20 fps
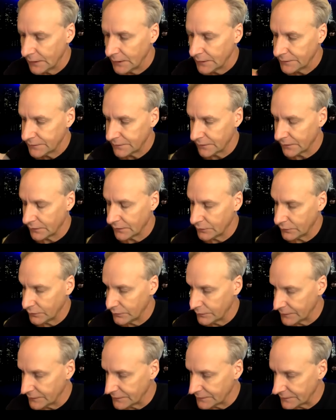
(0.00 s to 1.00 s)
So
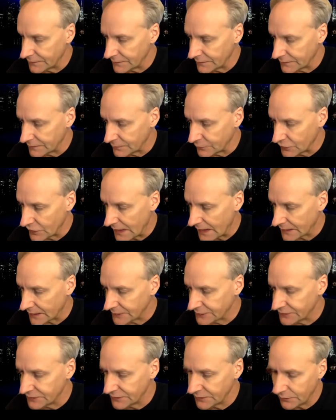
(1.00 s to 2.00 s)
this is a
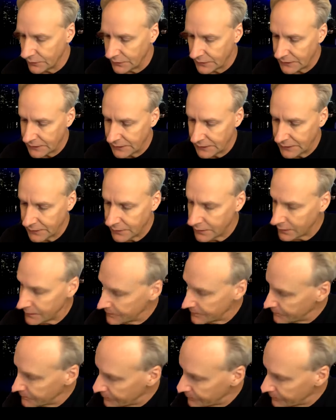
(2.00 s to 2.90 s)
subtraction going on here.